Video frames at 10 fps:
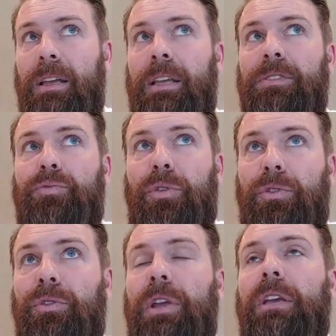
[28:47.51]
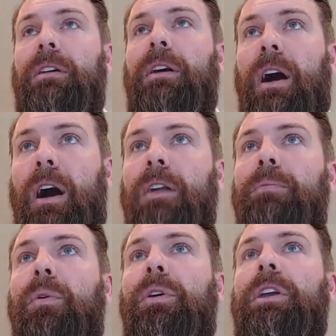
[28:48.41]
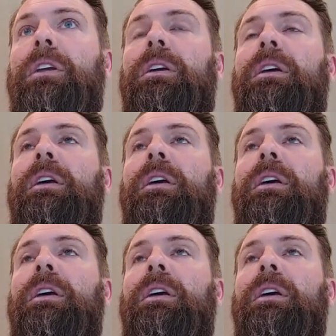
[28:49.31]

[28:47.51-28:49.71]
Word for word: is recruiting onboarding